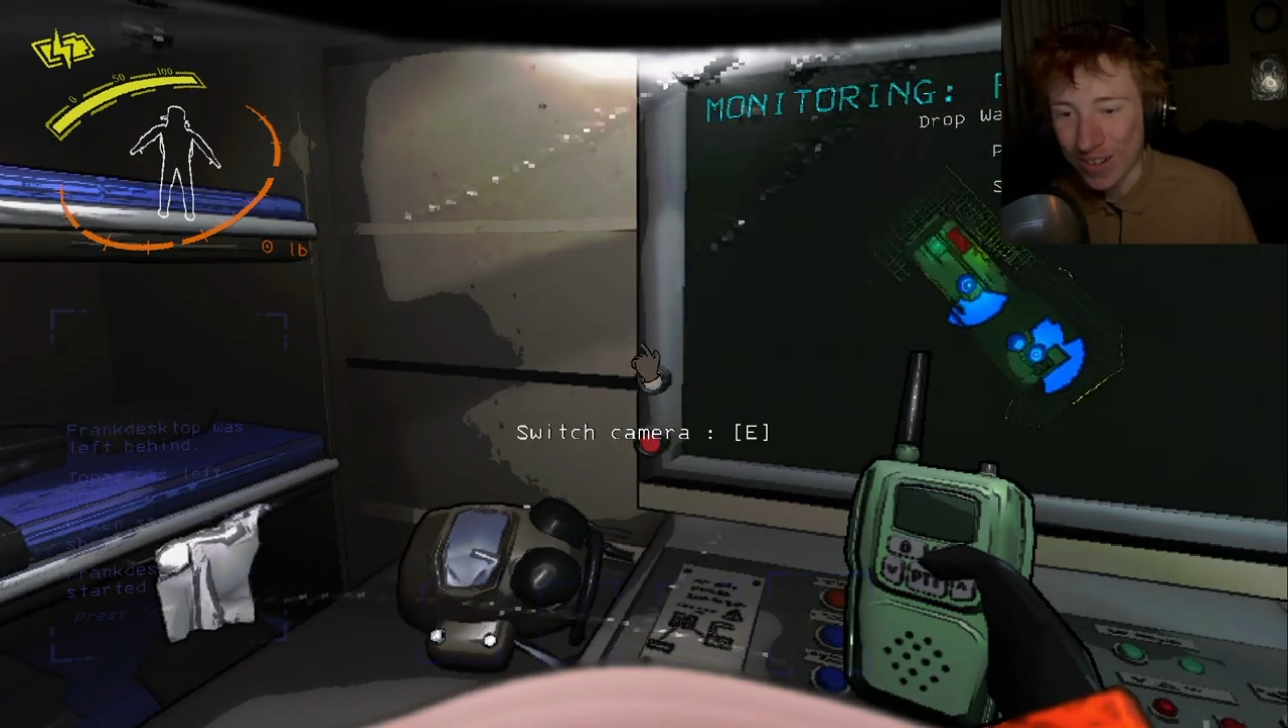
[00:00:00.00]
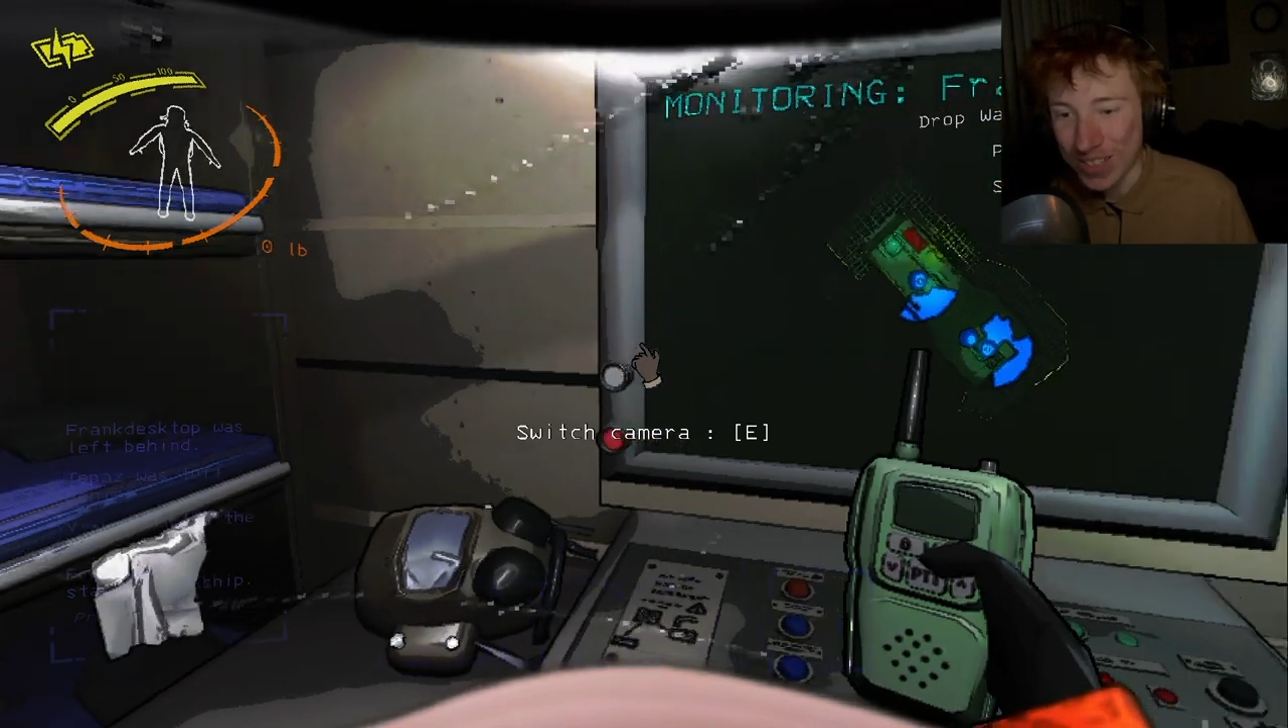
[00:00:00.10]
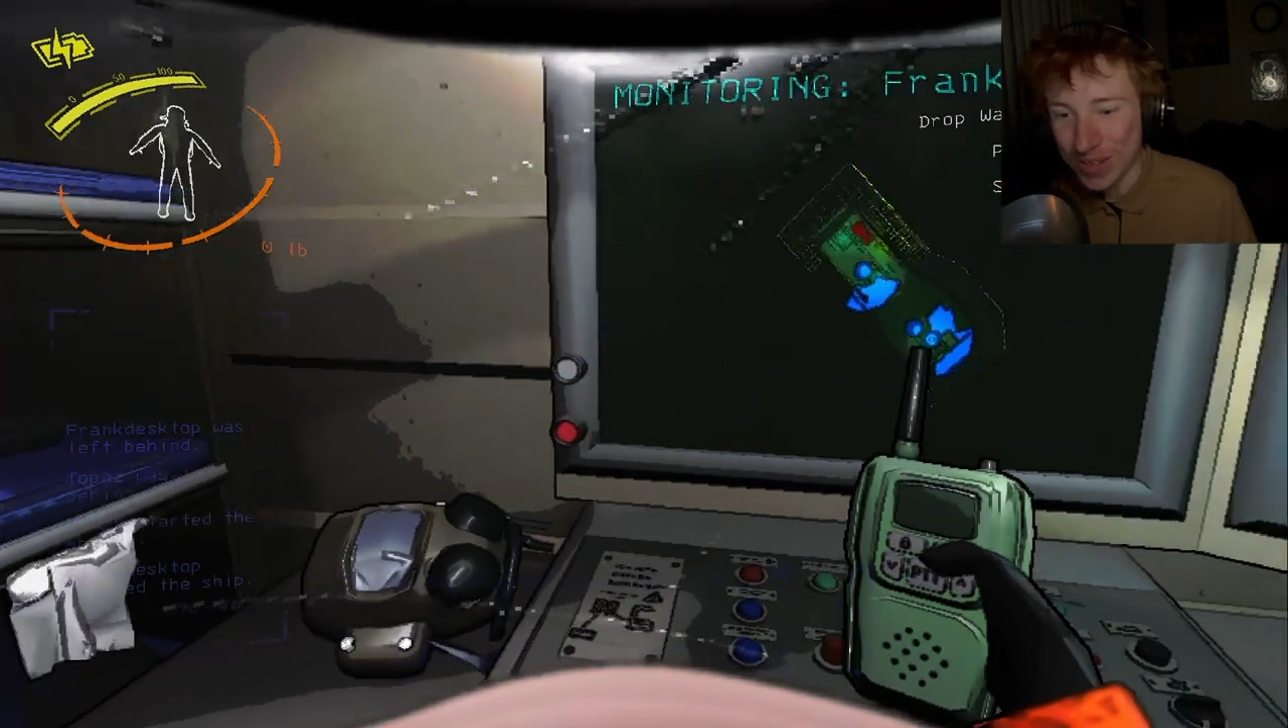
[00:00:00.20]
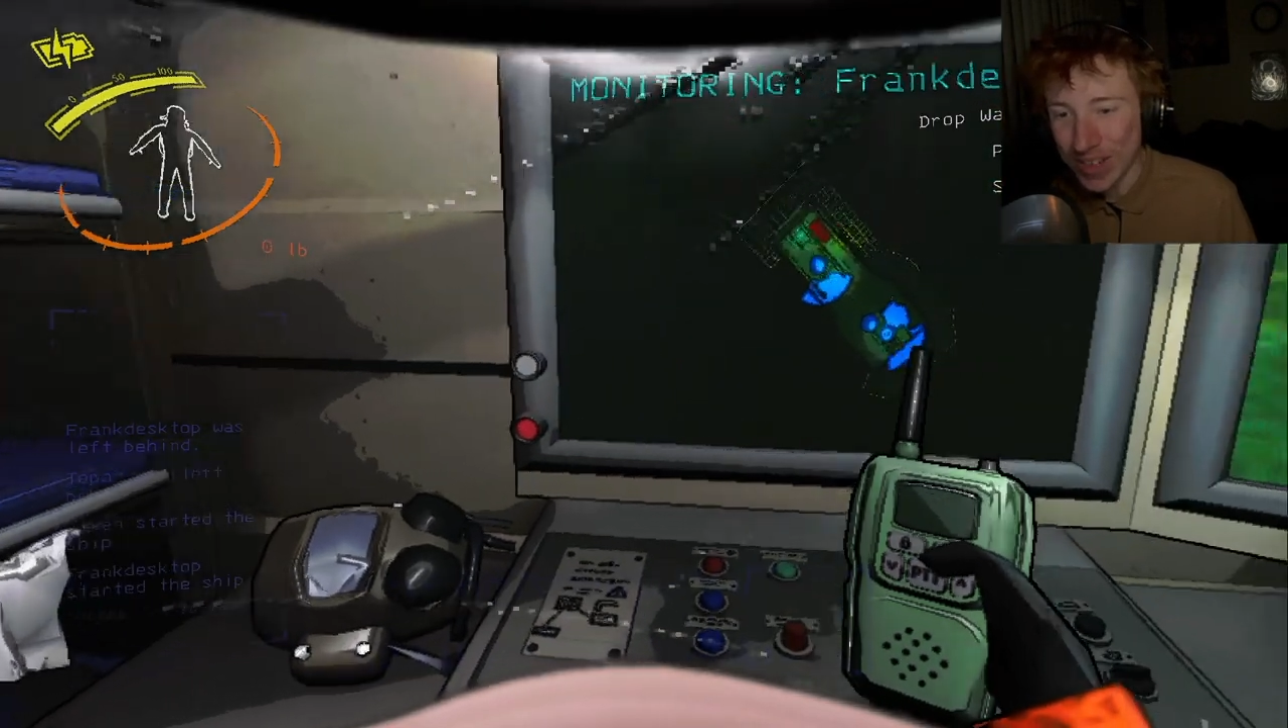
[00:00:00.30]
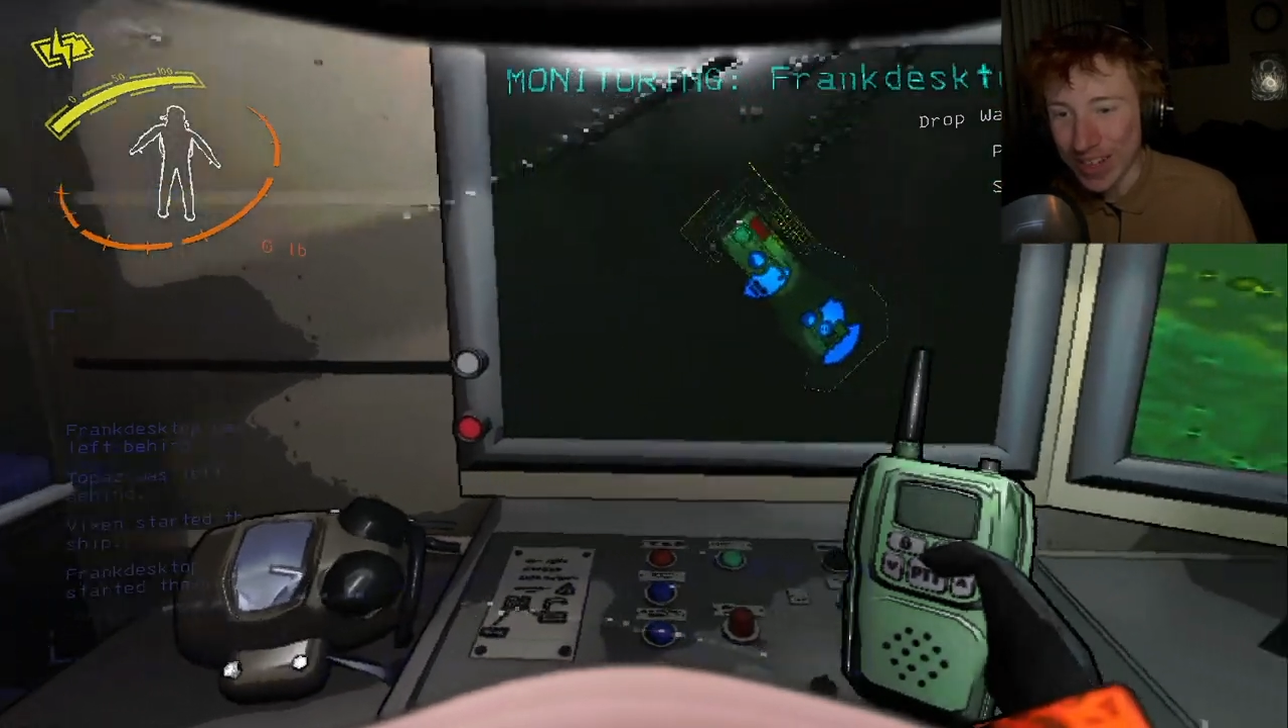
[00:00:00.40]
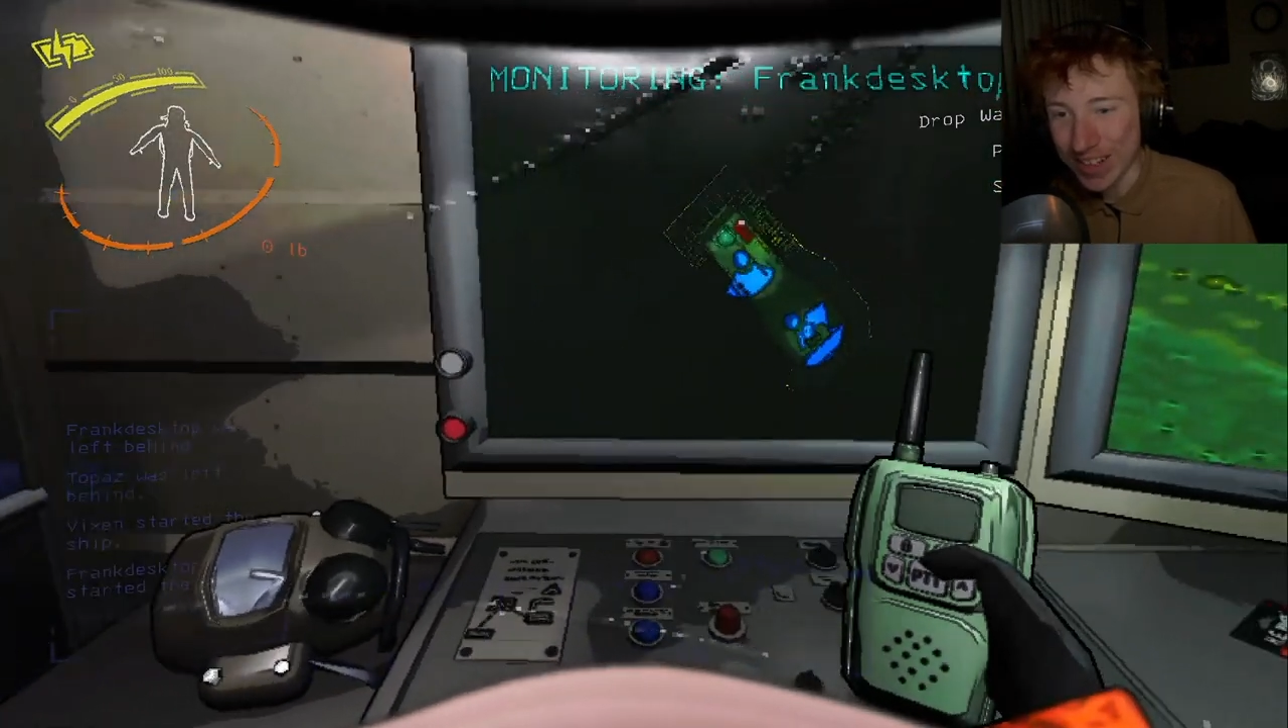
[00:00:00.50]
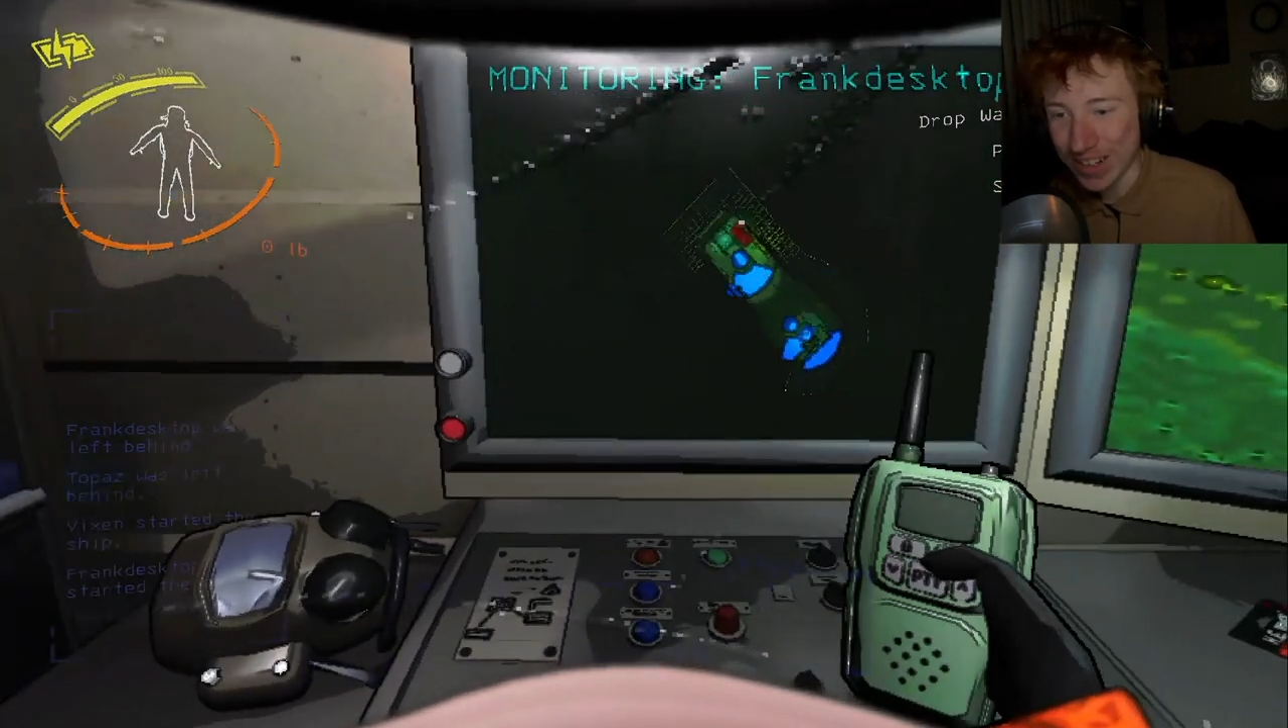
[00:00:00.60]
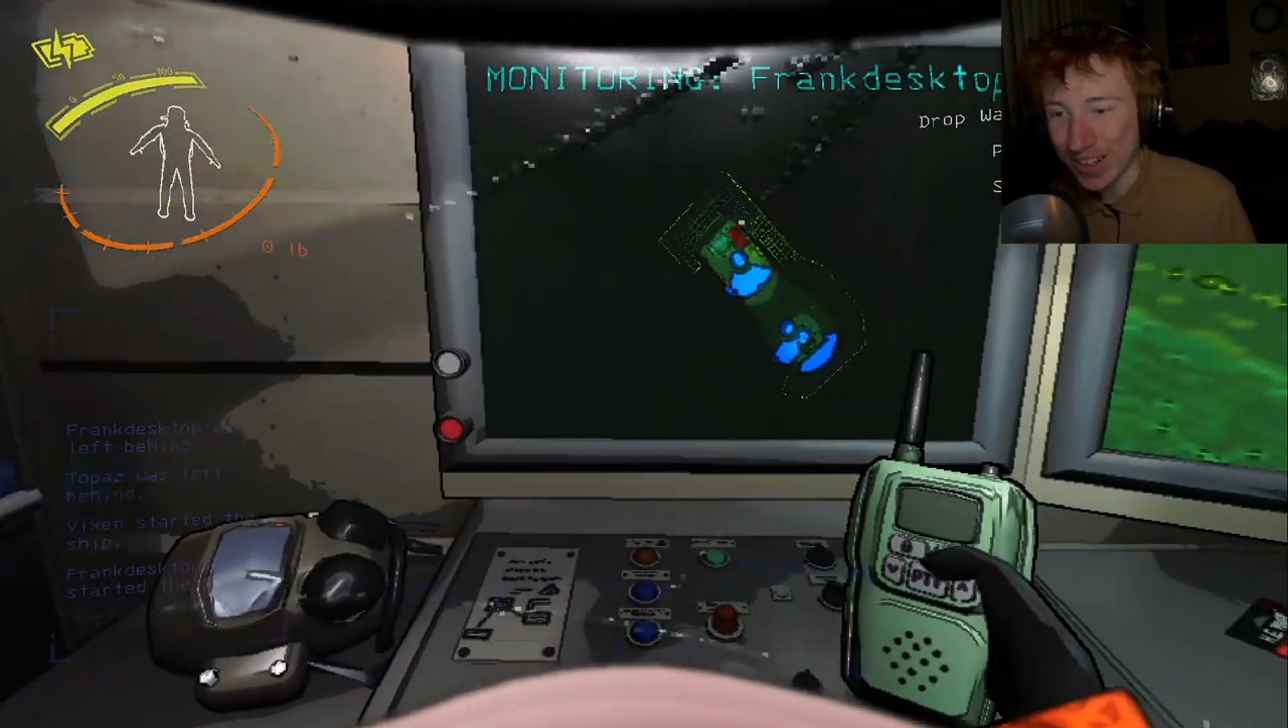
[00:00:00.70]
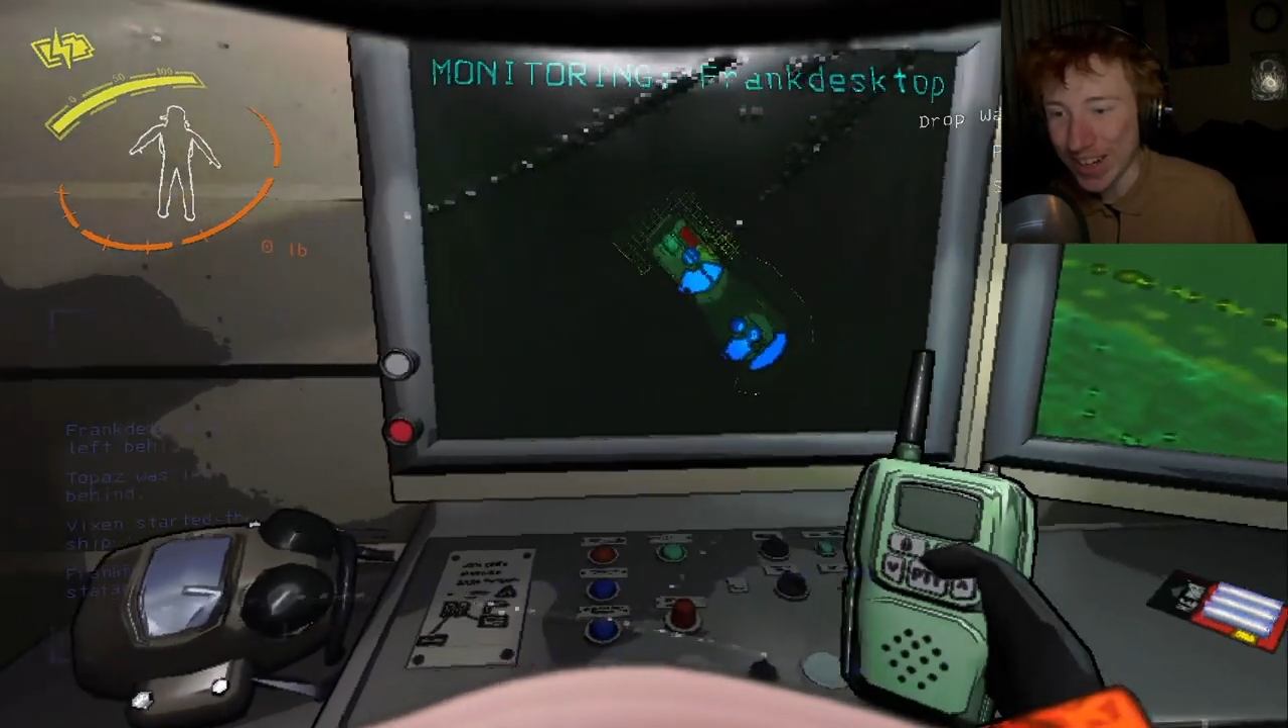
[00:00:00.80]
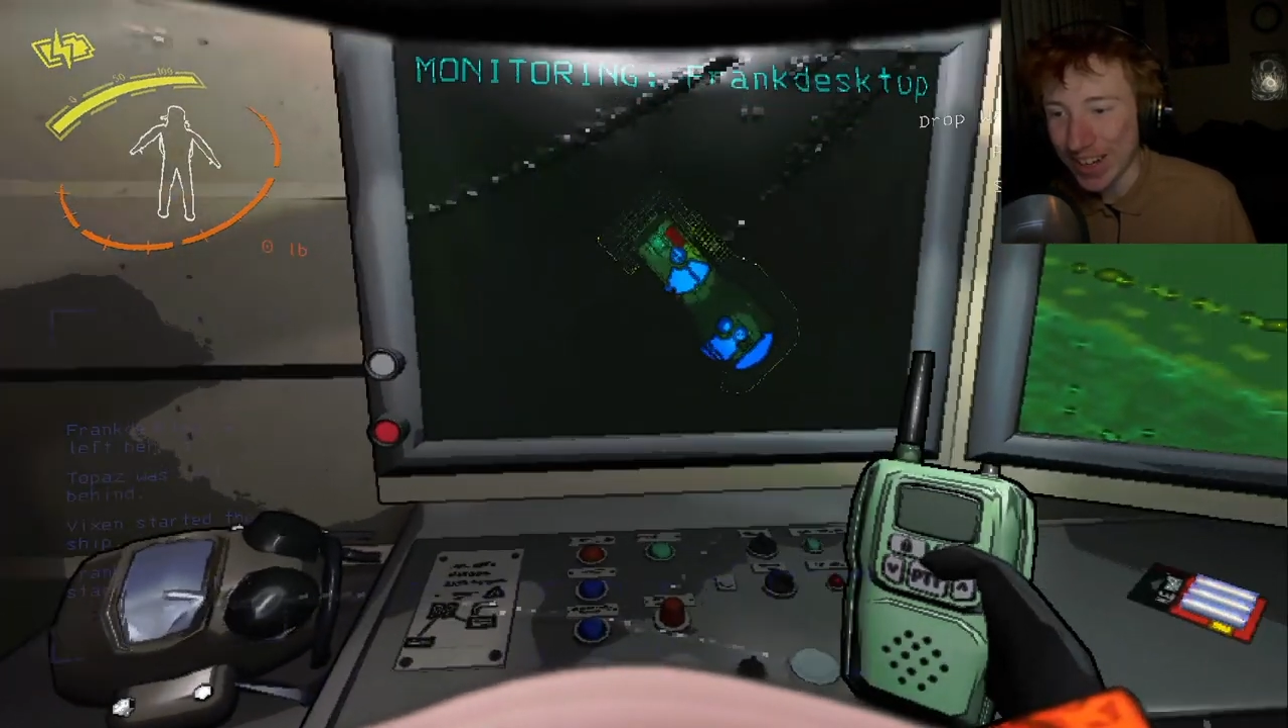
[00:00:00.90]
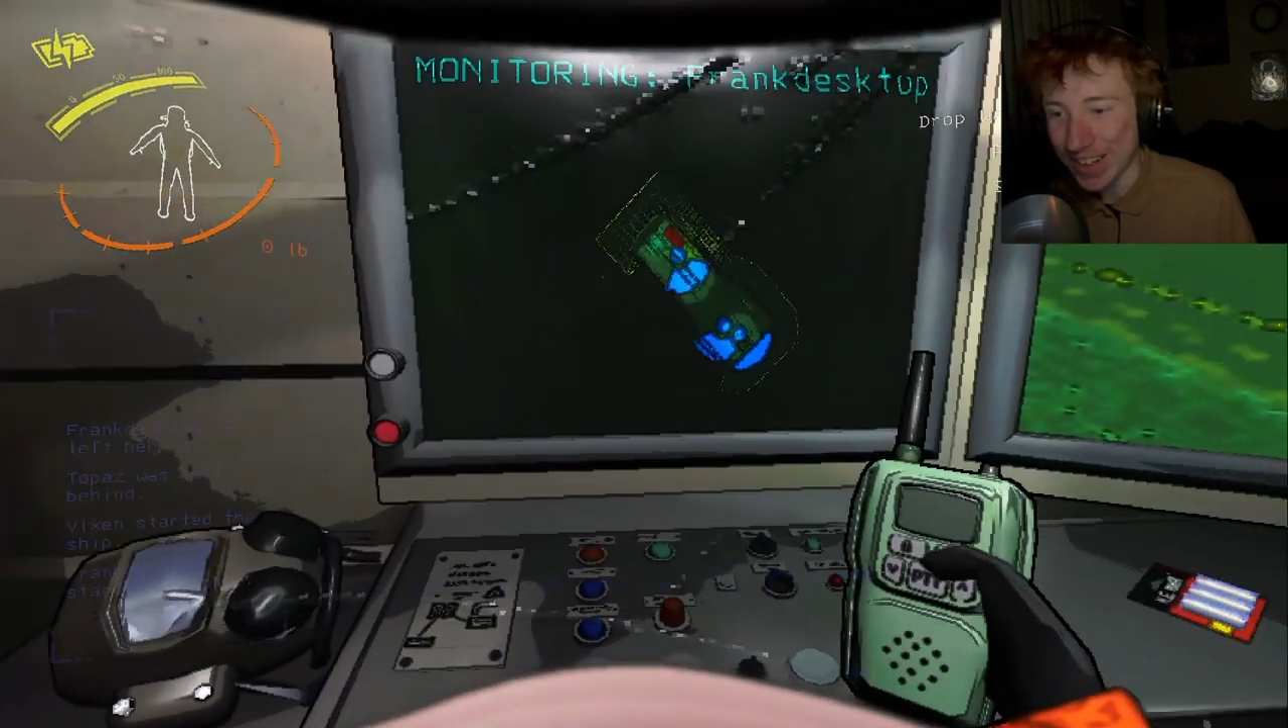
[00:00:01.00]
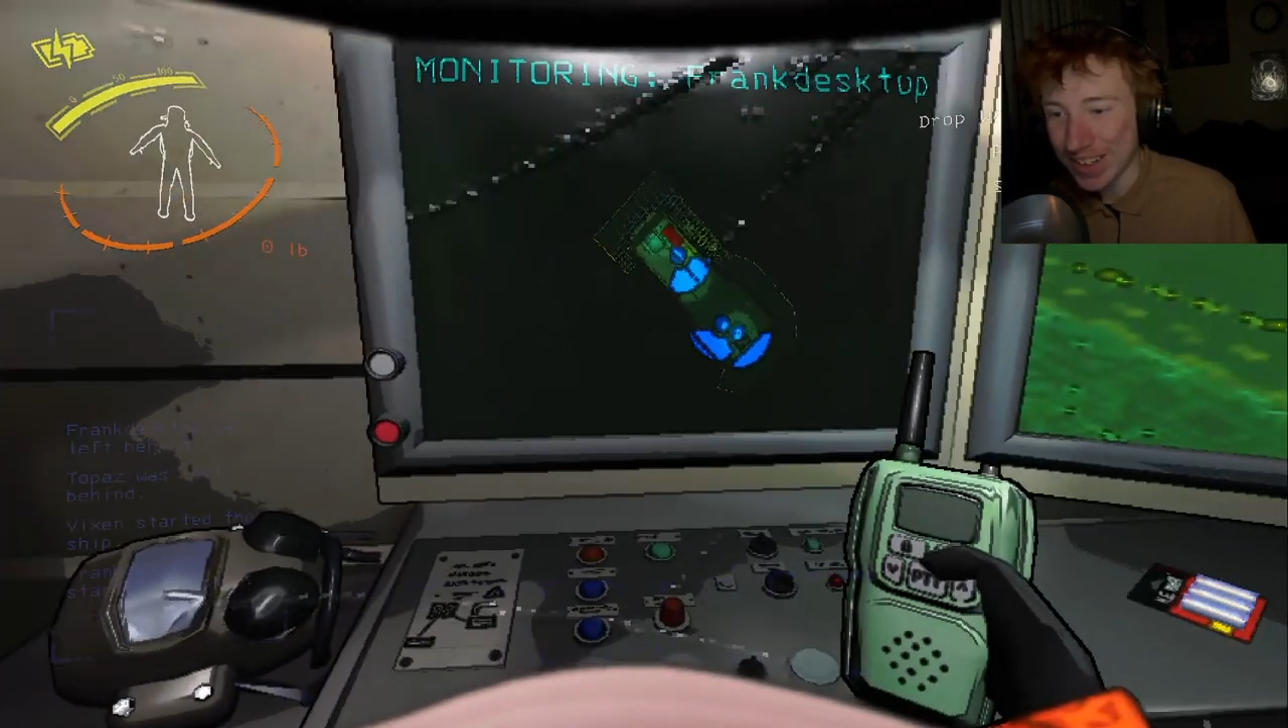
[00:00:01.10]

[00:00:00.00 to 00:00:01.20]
sweet. All right.